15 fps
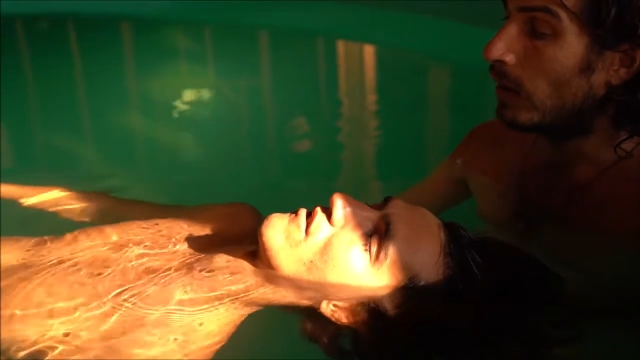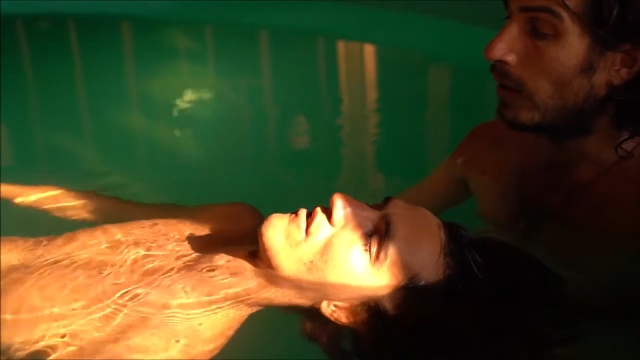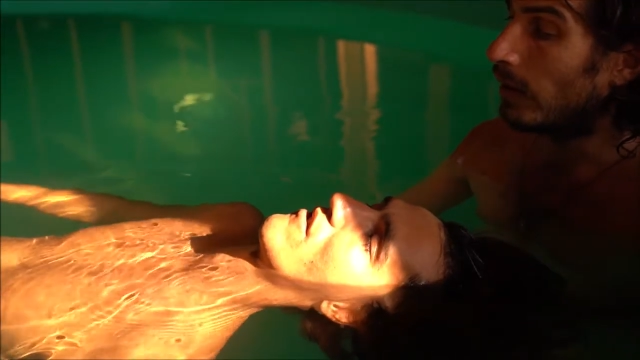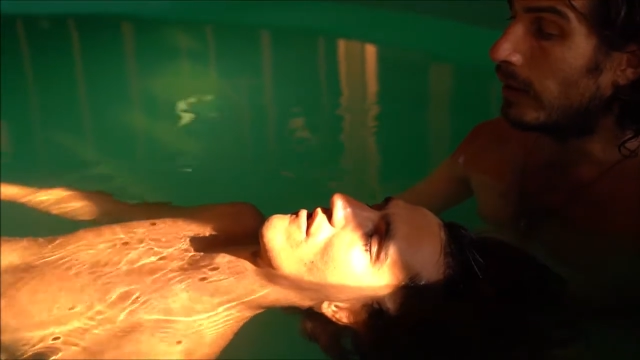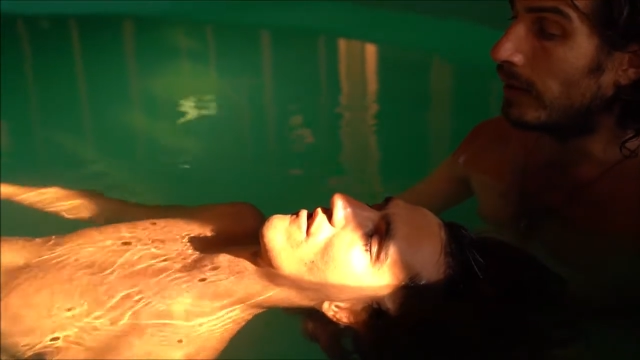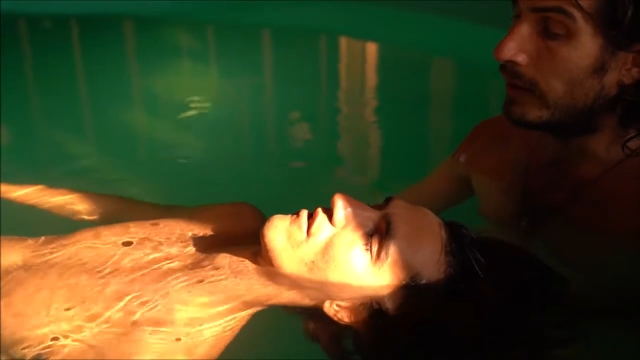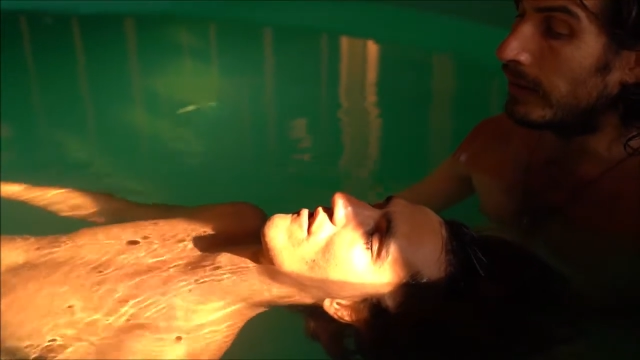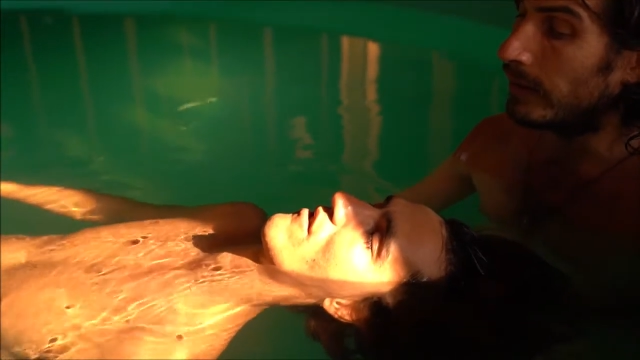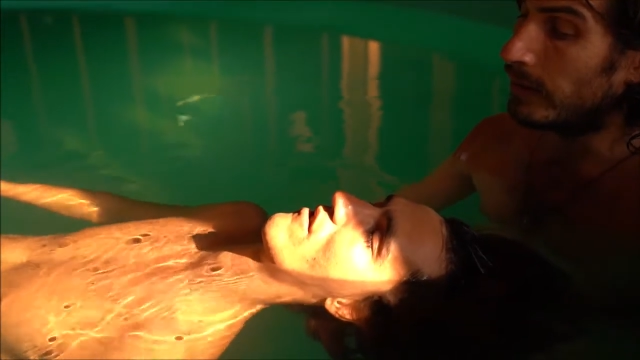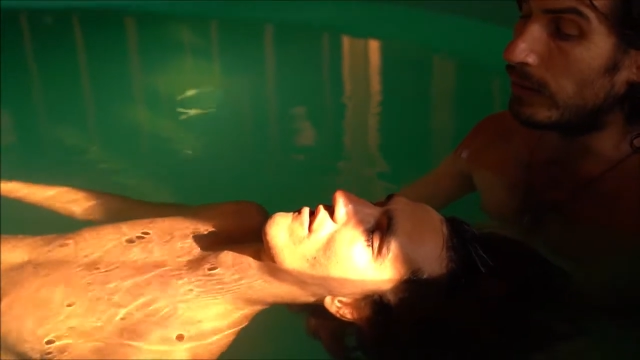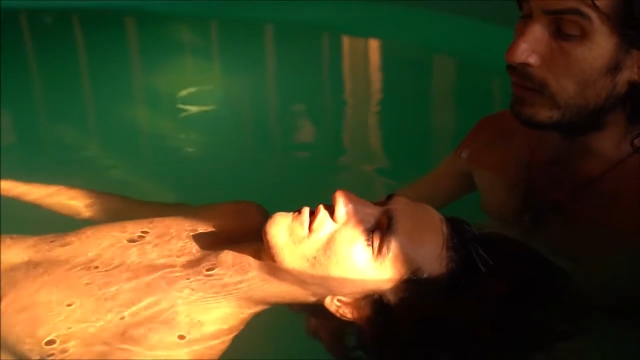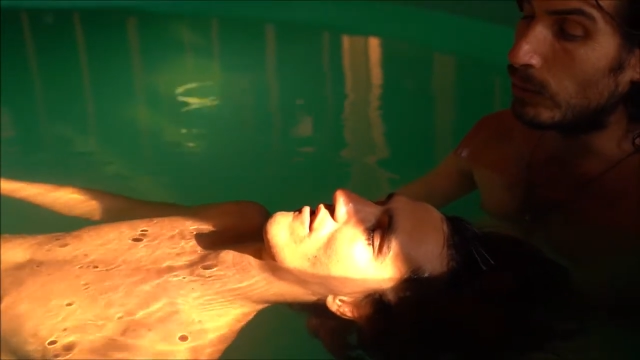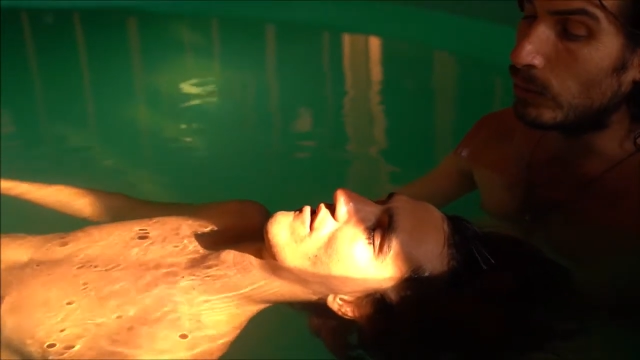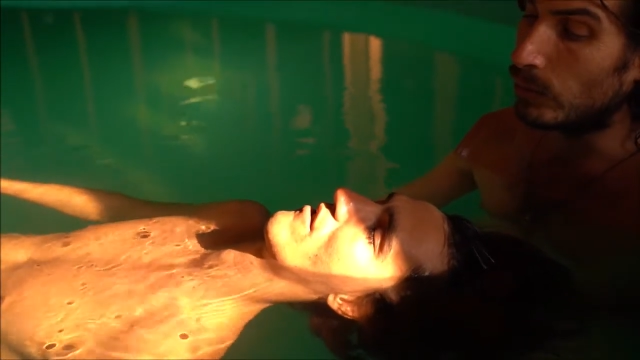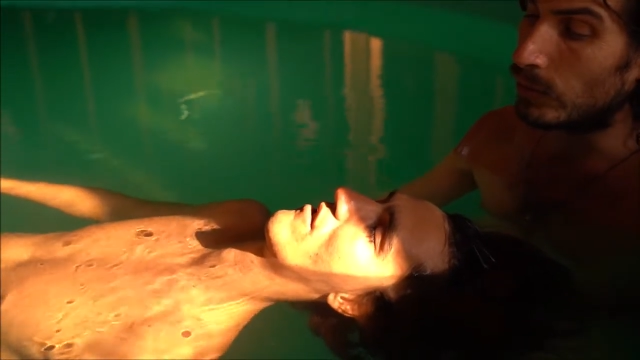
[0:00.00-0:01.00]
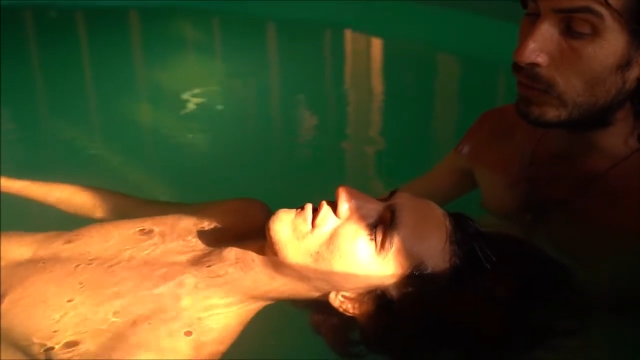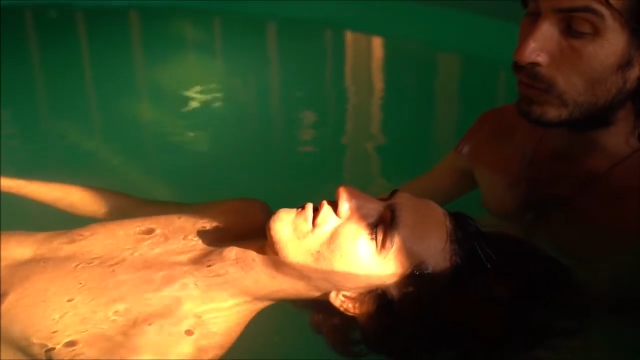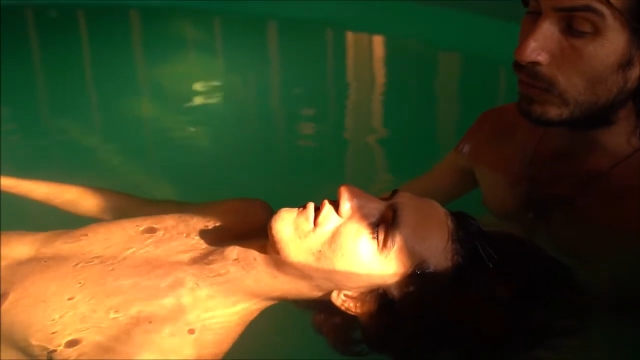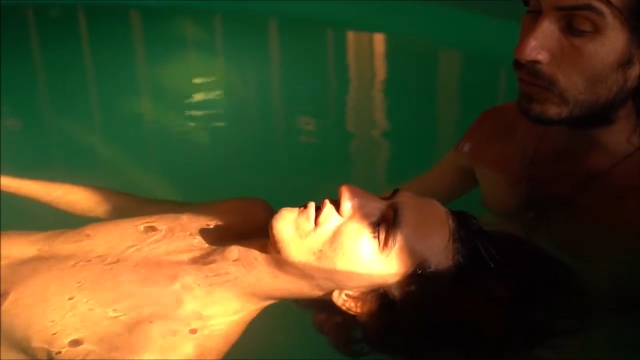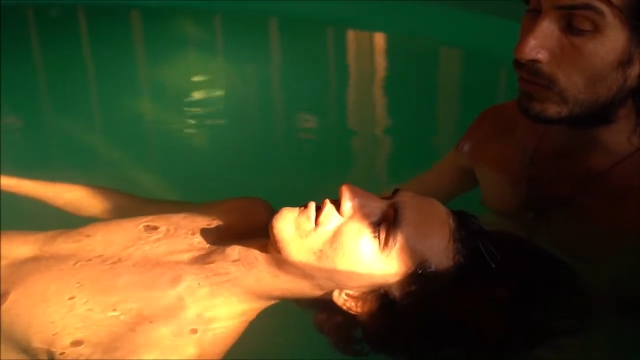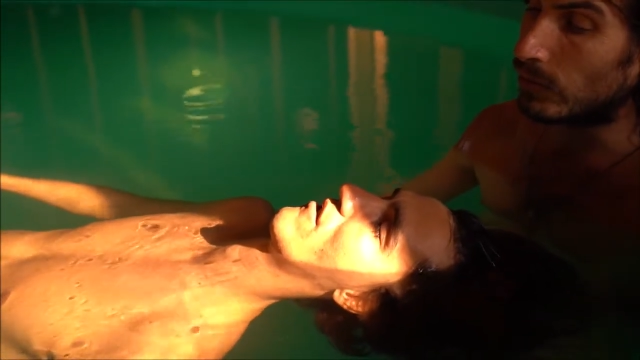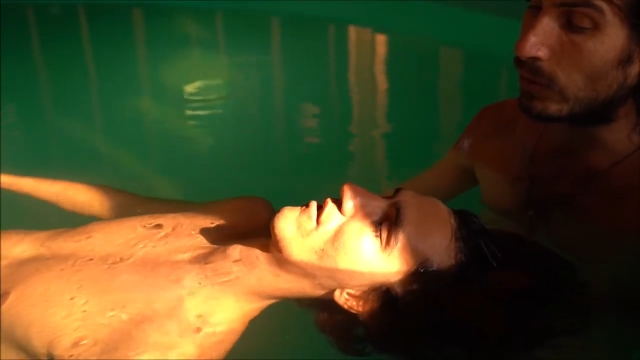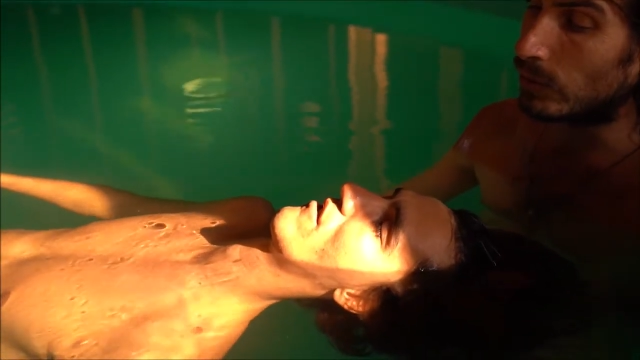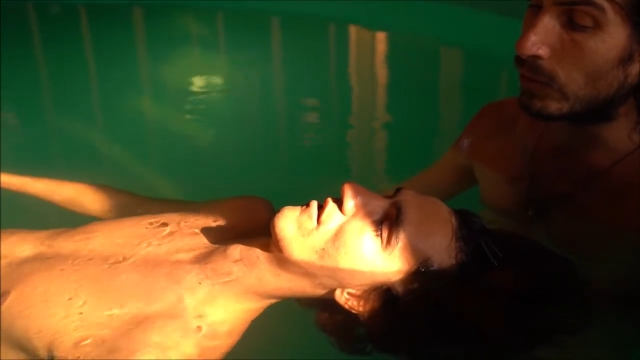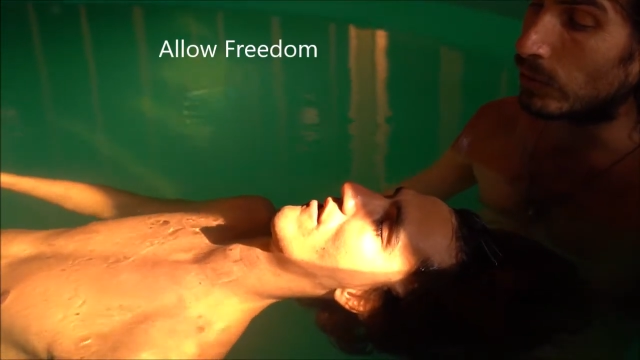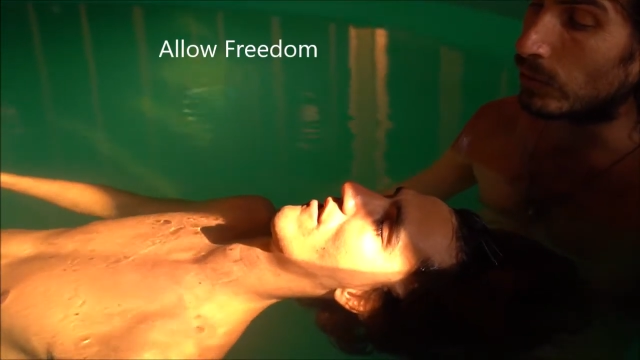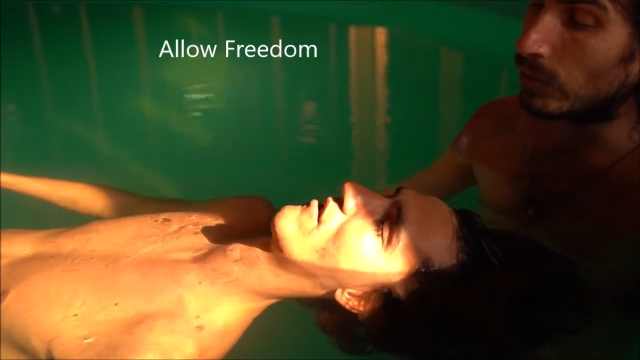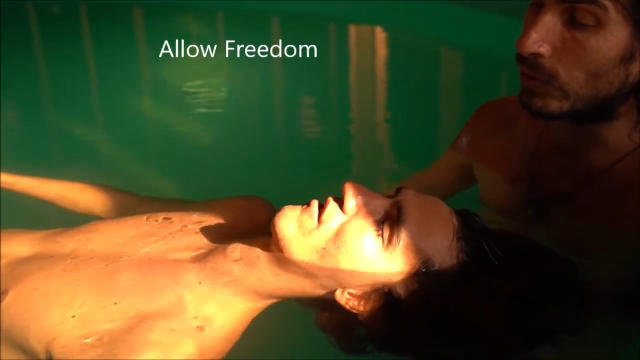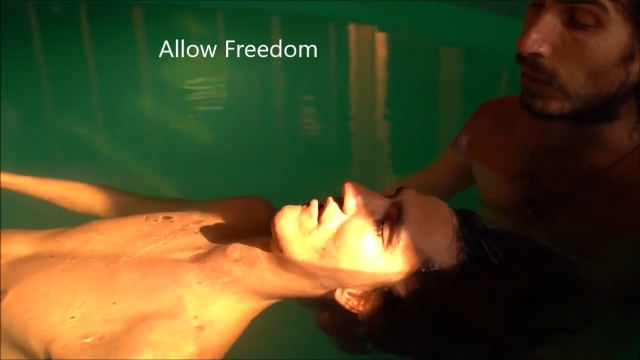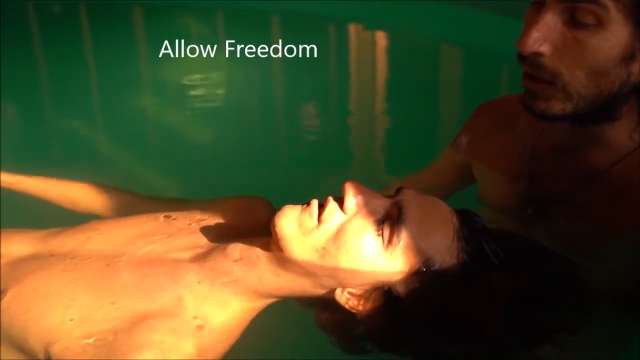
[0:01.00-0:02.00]
And here we want also
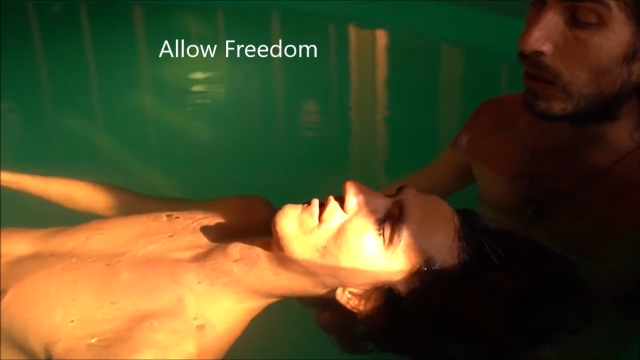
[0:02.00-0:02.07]
to